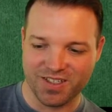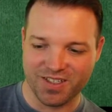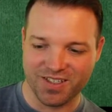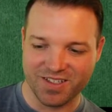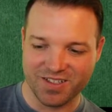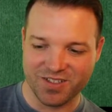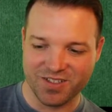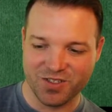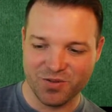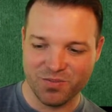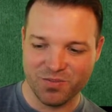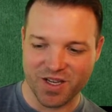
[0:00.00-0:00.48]

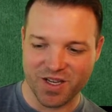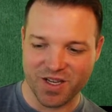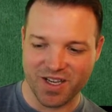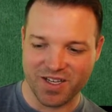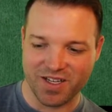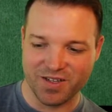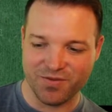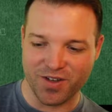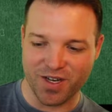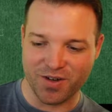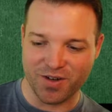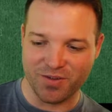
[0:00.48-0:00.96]
2 pi
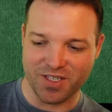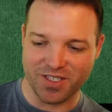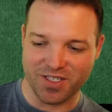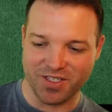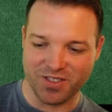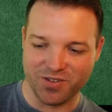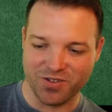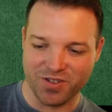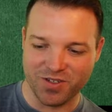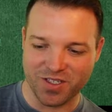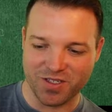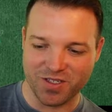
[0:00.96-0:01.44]
divided by
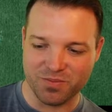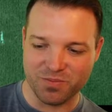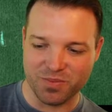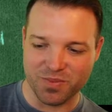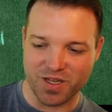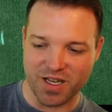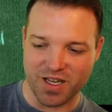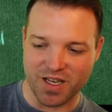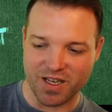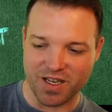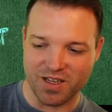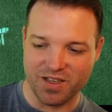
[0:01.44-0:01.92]
2 is
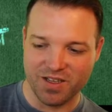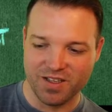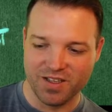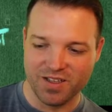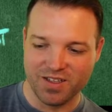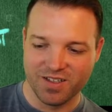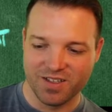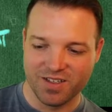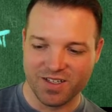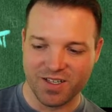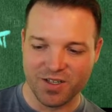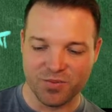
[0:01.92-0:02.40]
pi.
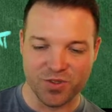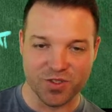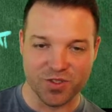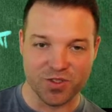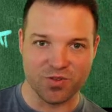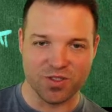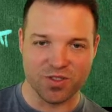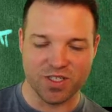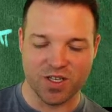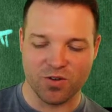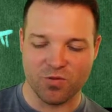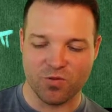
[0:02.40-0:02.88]
I almost
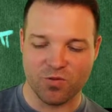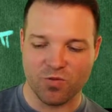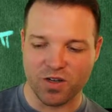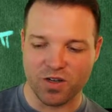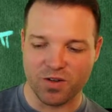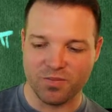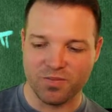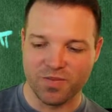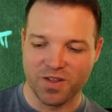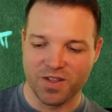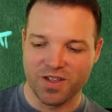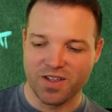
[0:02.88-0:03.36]
wrote down
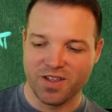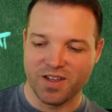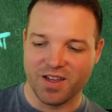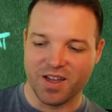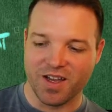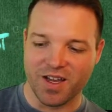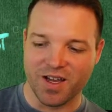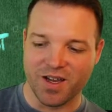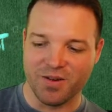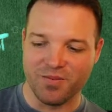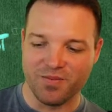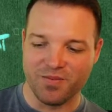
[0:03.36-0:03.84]
1.
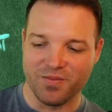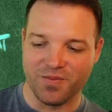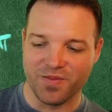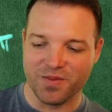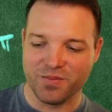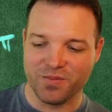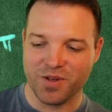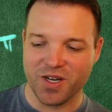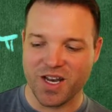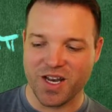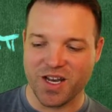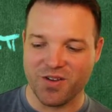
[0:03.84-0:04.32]

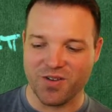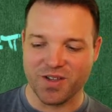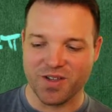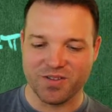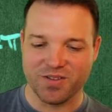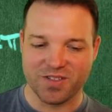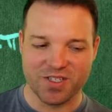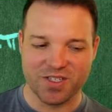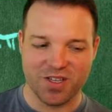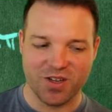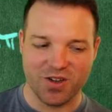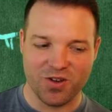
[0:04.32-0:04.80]
But anyway,
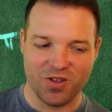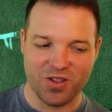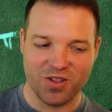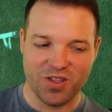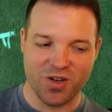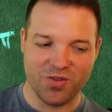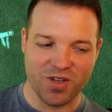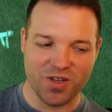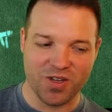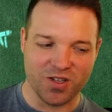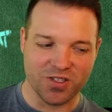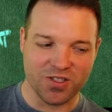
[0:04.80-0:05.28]
so
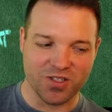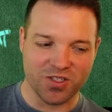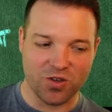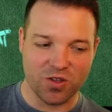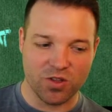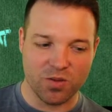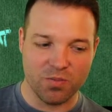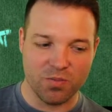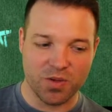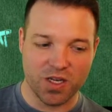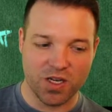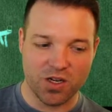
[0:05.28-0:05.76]
there we go. So
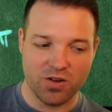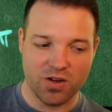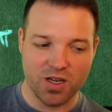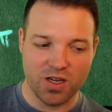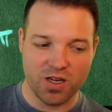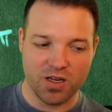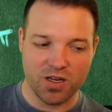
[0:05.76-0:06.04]
the period